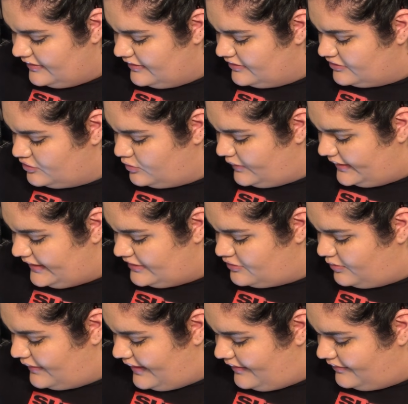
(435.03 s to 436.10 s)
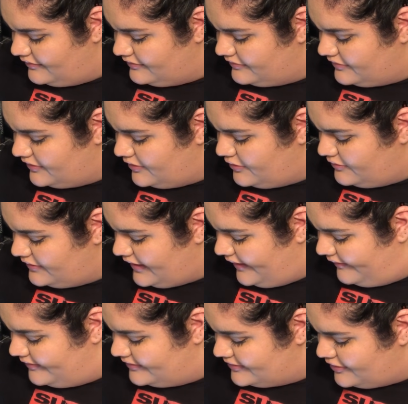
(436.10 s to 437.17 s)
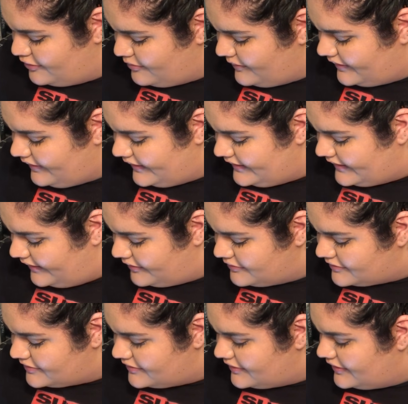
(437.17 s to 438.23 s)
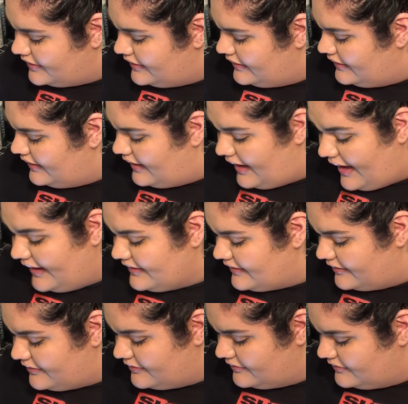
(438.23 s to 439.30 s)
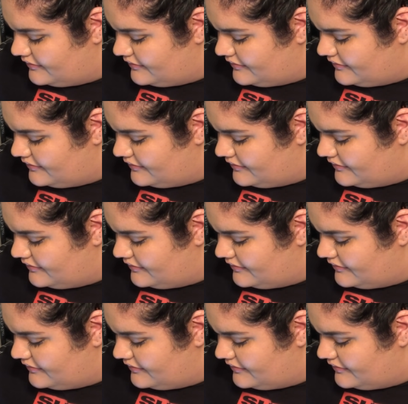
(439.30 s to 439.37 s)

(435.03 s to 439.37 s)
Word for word: 2012. Who knows? Who really knows? I don't.